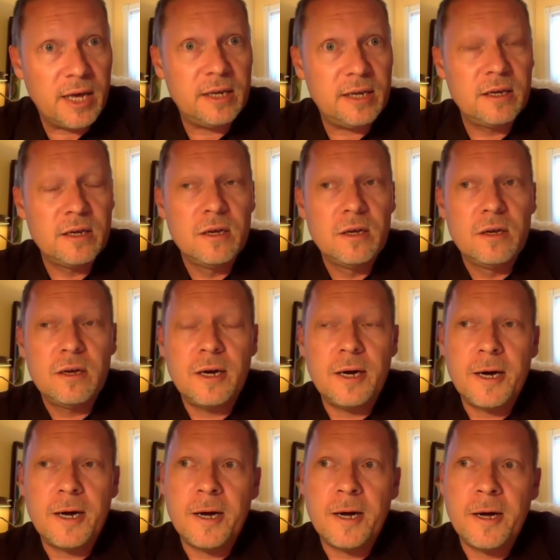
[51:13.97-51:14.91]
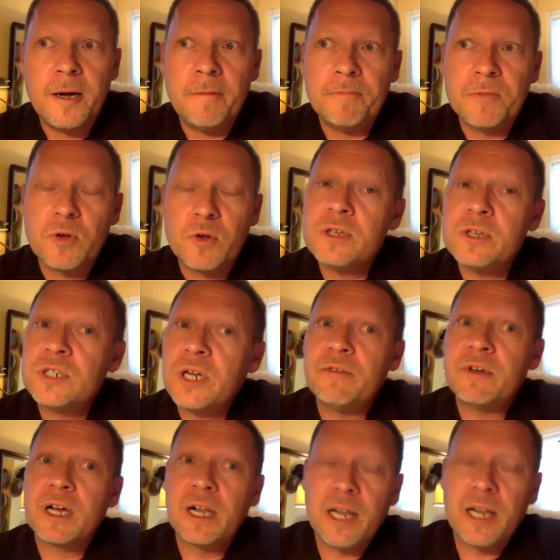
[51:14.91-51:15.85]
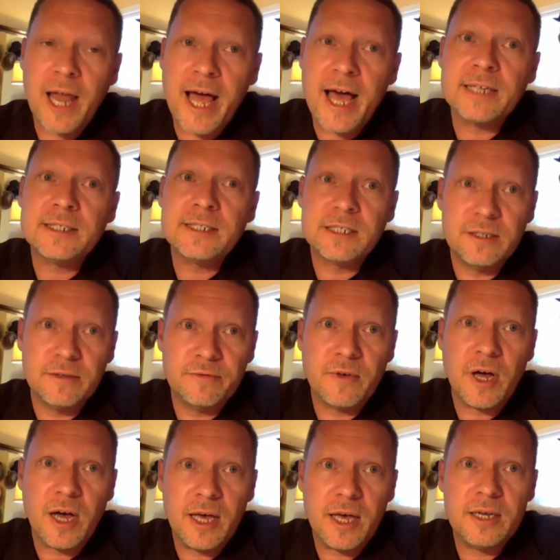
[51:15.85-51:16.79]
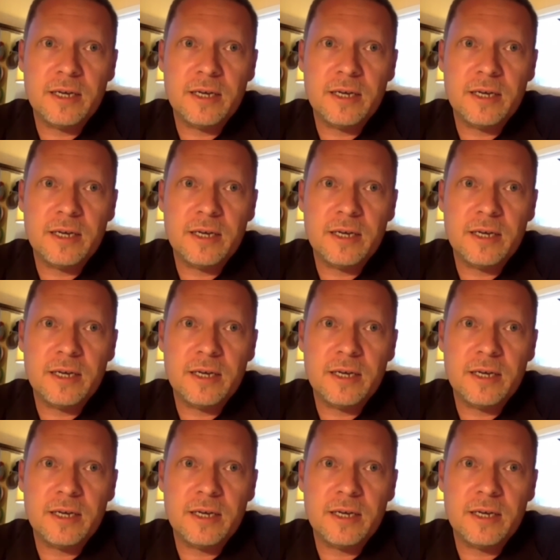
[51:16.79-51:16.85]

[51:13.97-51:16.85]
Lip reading: the other side of a class divide